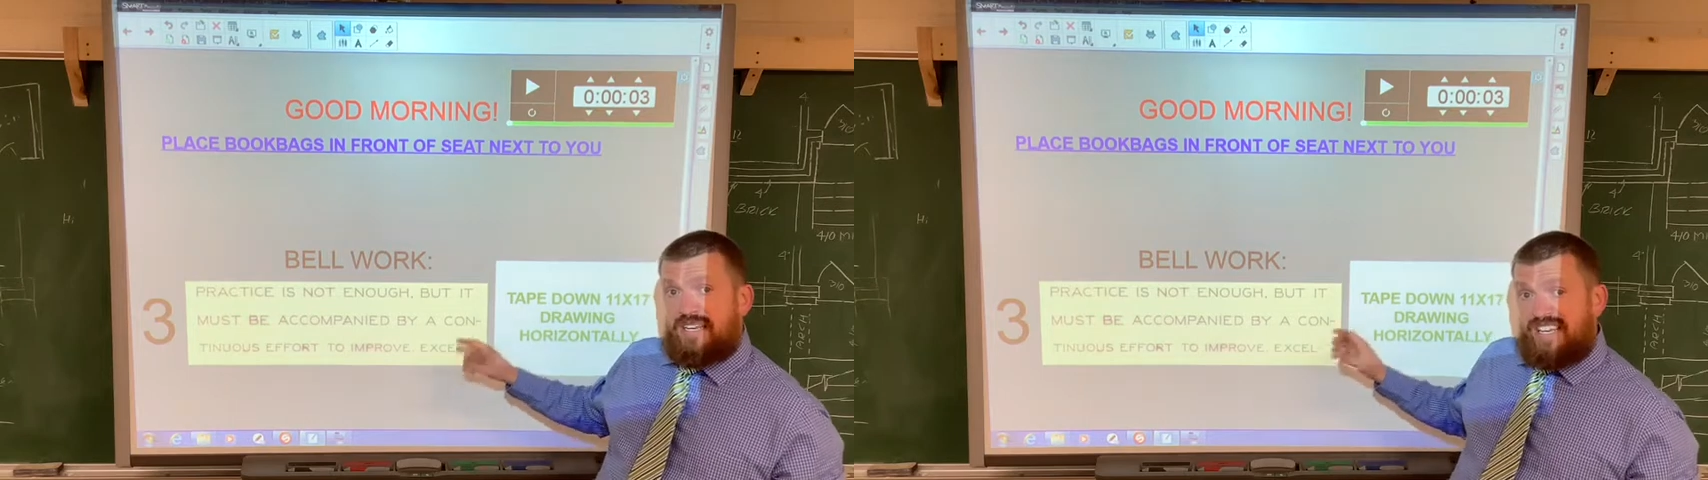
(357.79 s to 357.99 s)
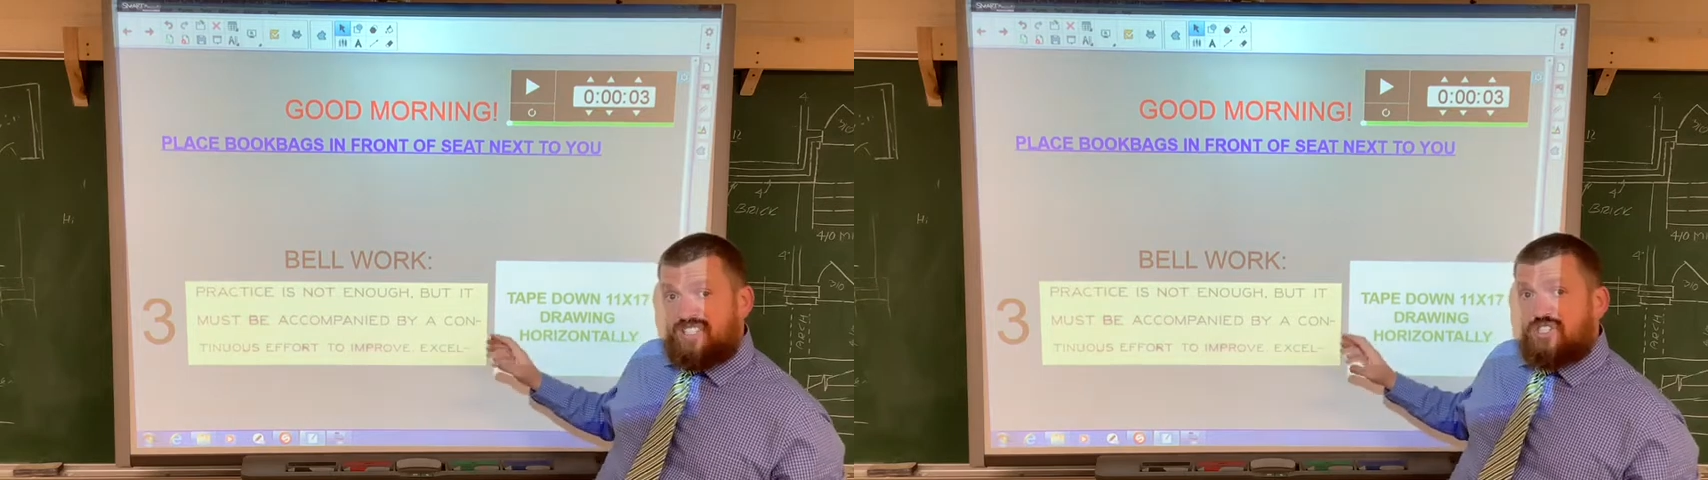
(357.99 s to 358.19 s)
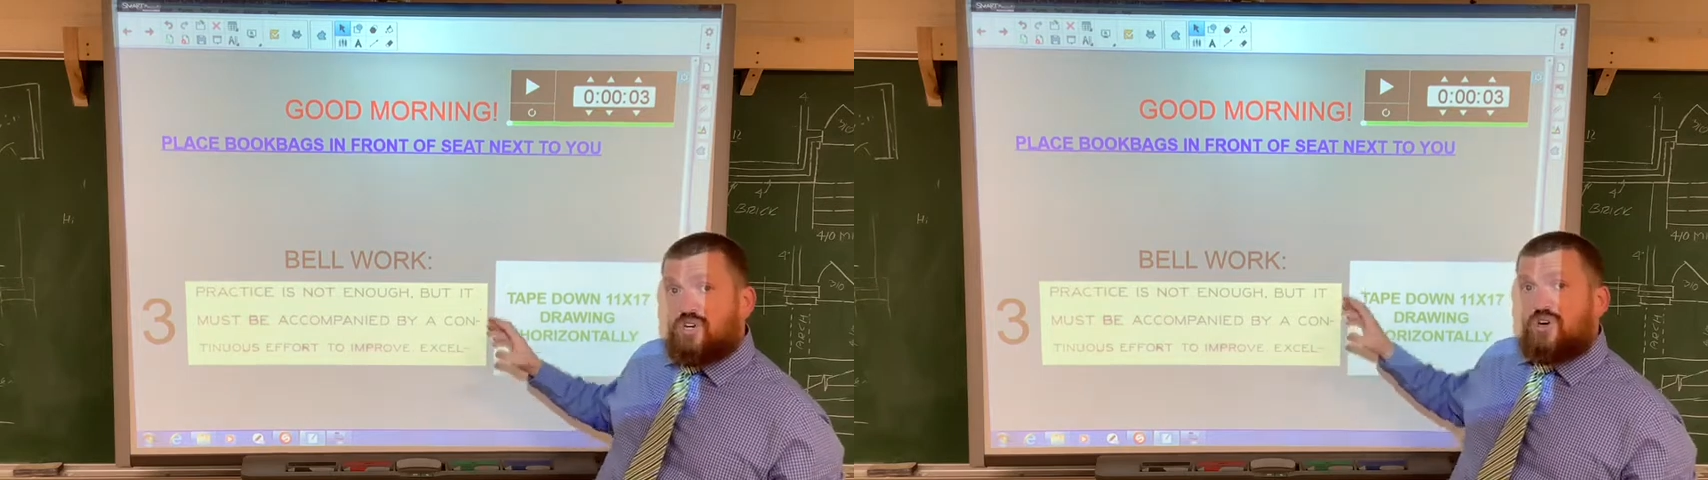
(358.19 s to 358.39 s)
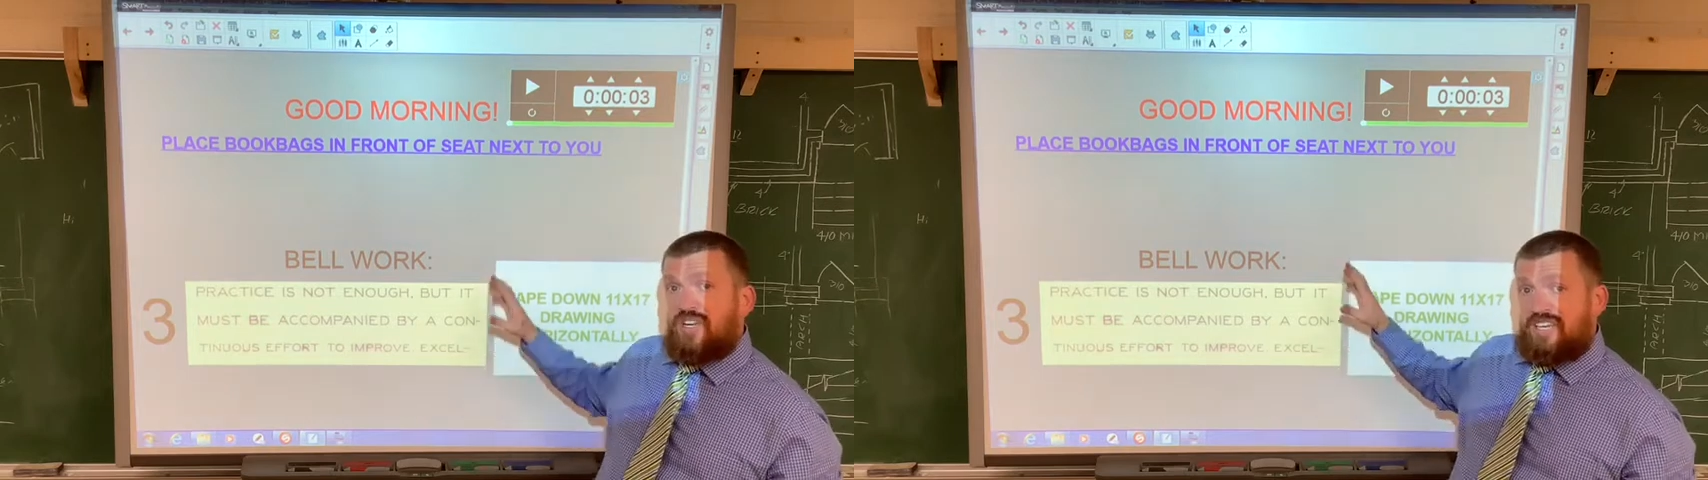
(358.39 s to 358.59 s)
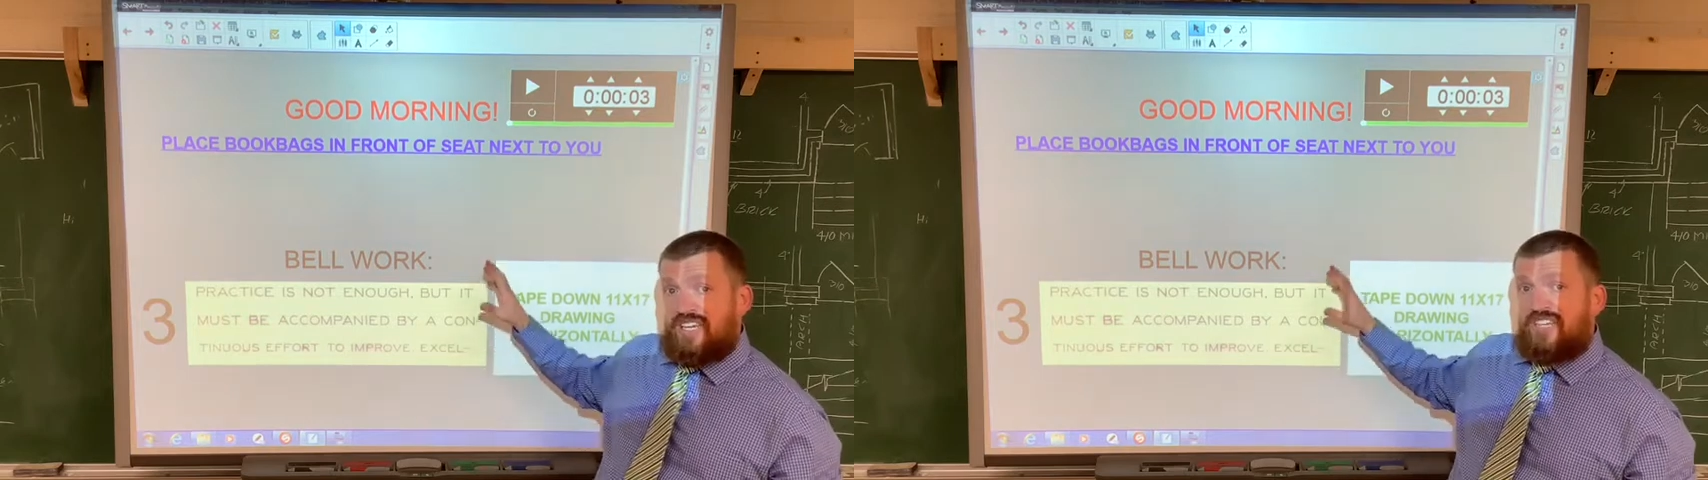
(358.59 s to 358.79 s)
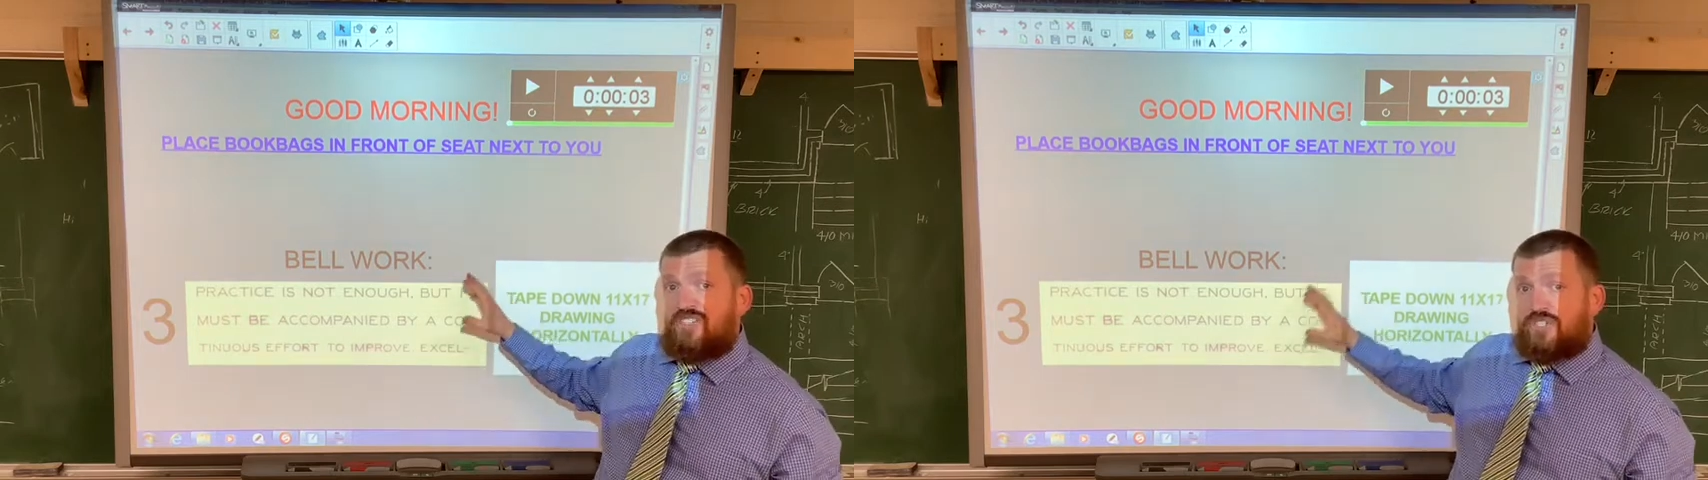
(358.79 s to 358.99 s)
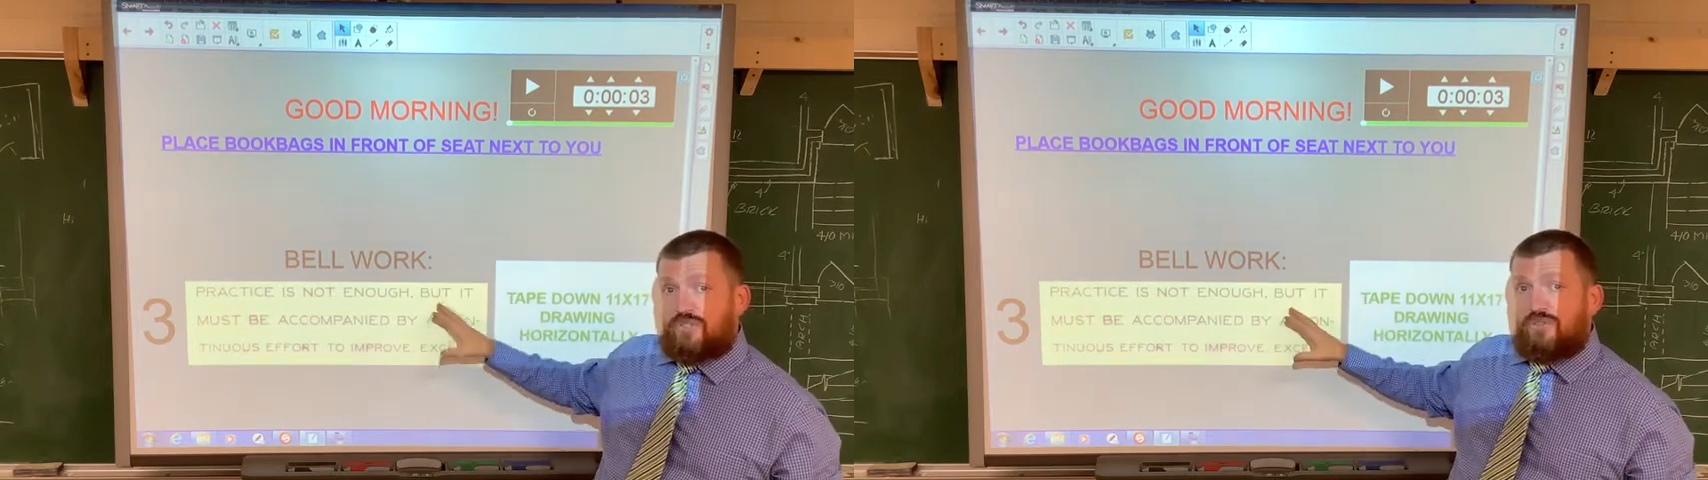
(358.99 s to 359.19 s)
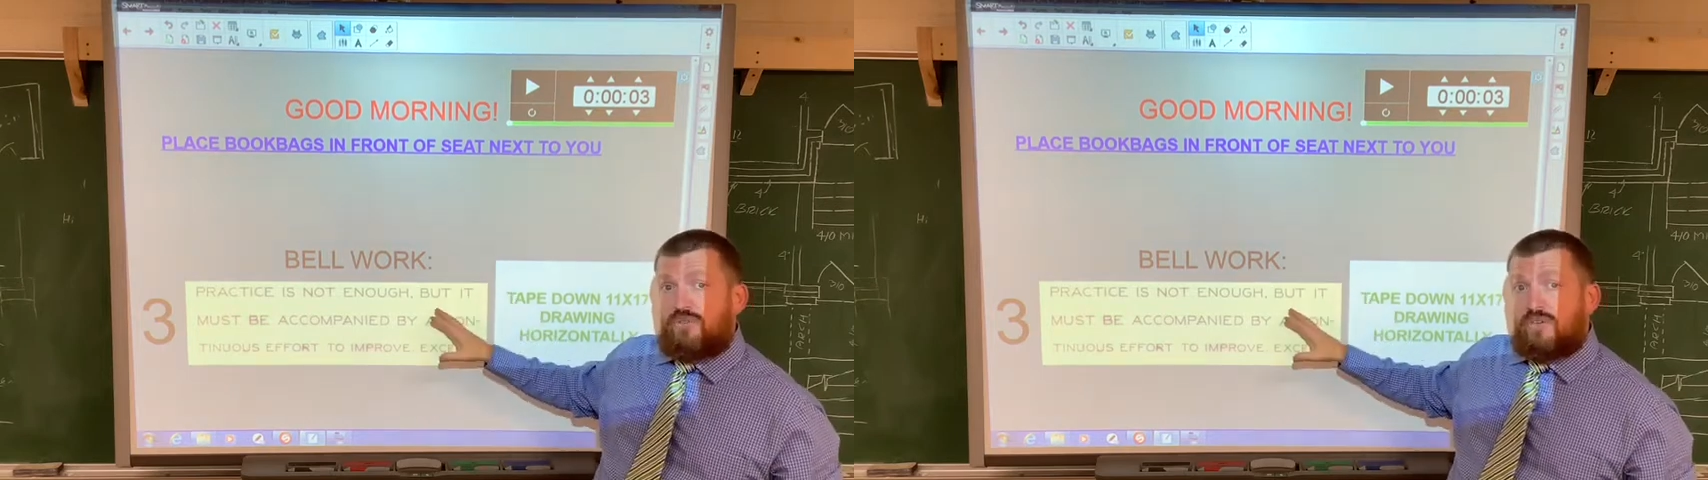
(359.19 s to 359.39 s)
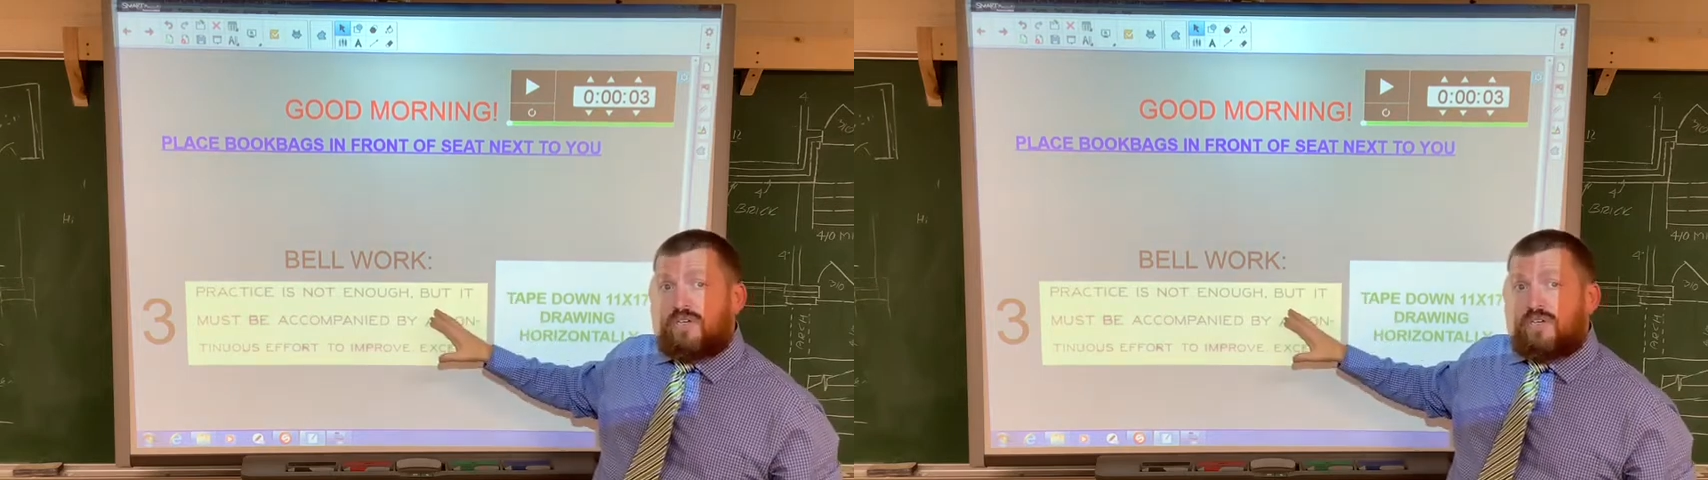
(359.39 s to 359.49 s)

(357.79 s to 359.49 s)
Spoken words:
insert it into